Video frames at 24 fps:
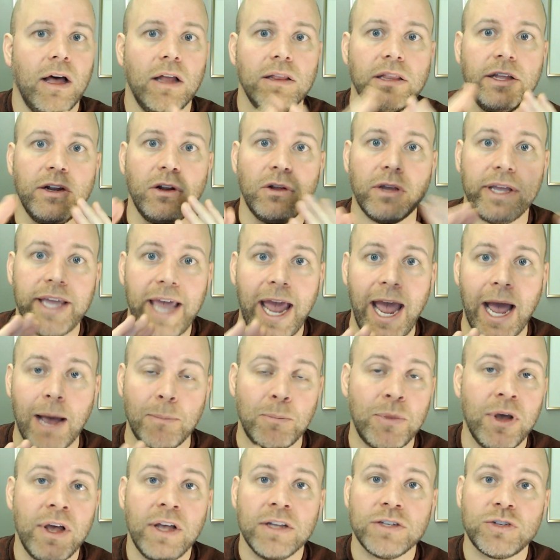little
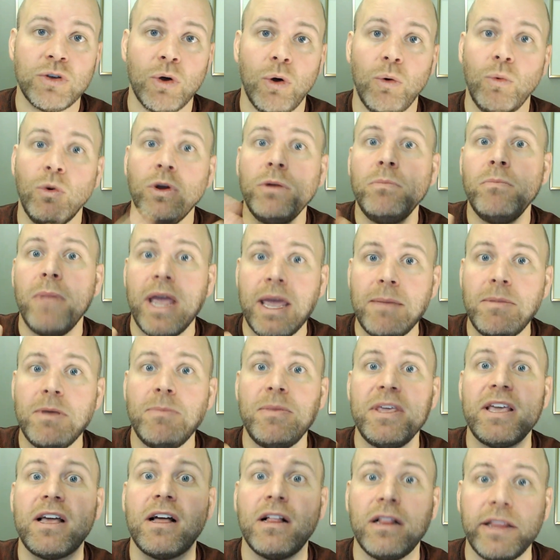gap. So it would
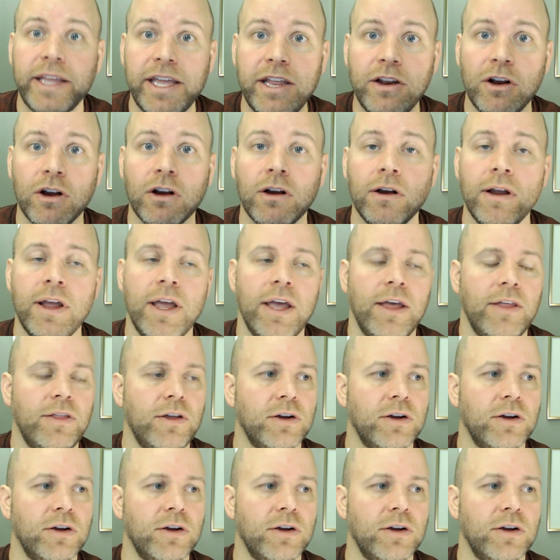maybe be cleaner.